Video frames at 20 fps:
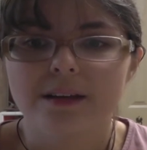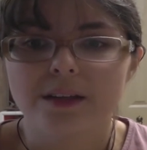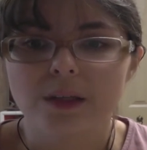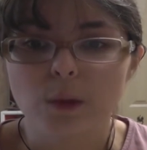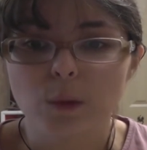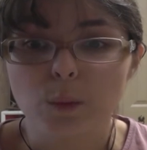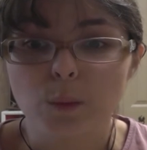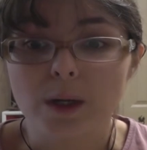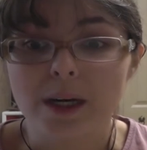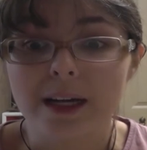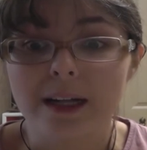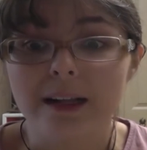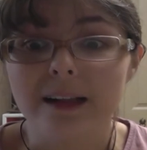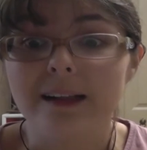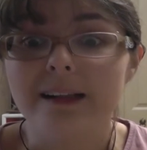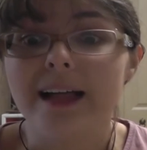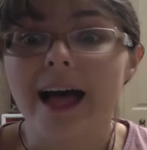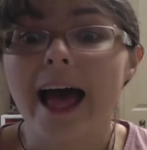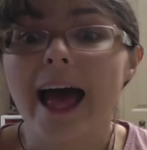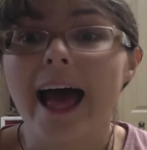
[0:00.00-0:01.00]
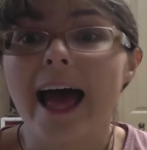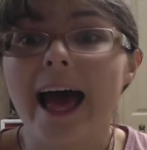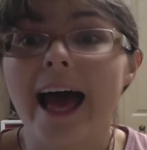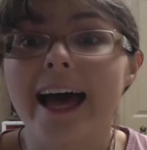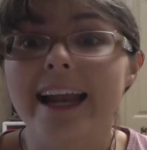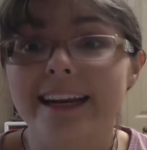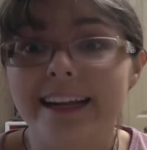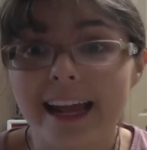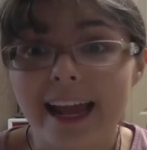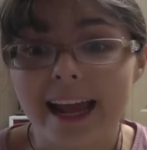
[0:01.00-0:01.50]
You will
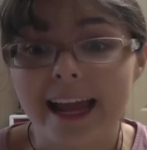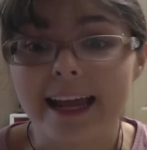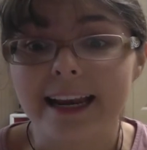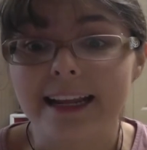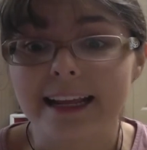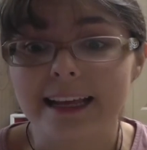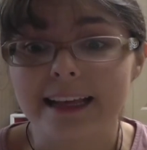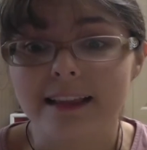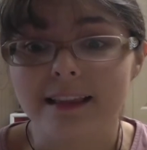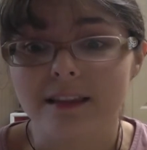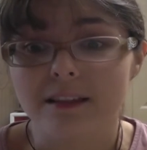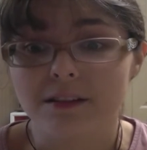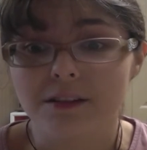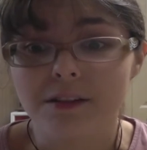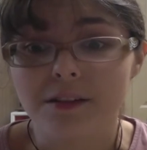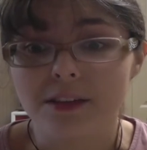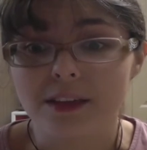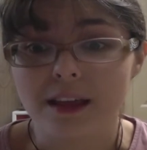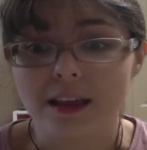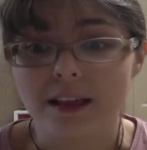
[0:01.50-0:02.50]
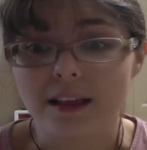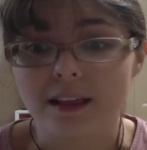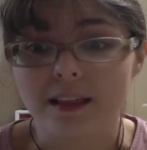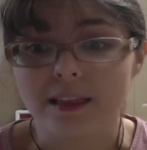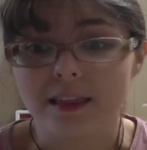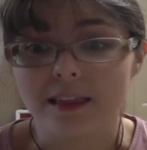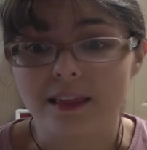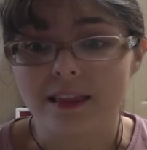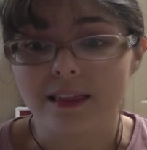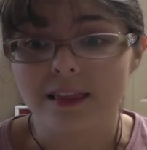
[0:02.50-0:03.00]
and can get through
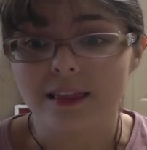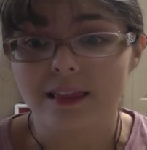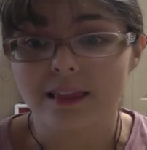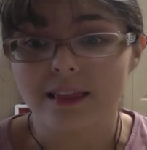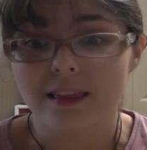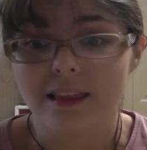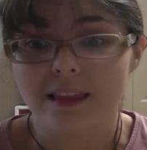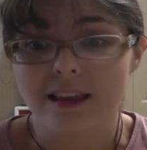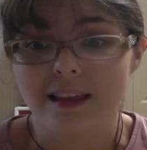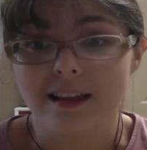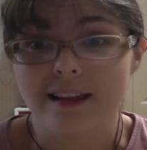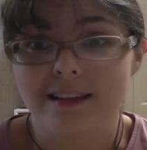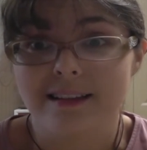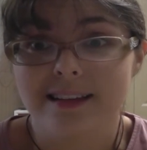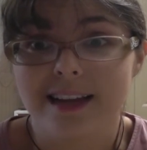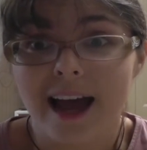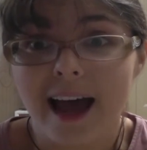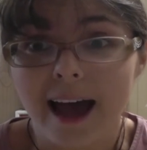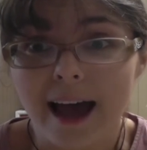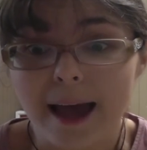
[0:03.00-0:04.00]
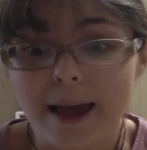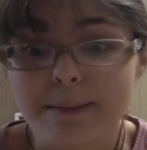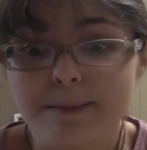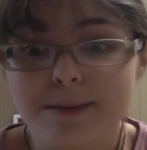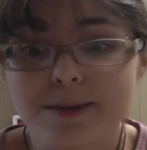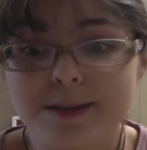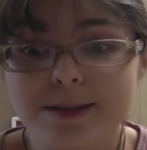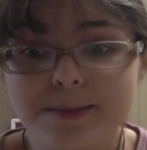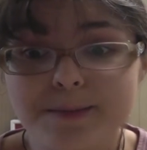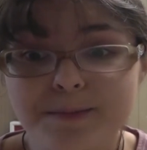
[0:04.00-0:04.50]
these
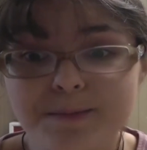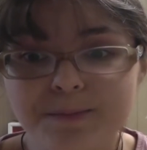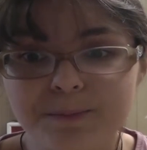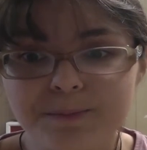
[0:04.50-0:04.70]
times.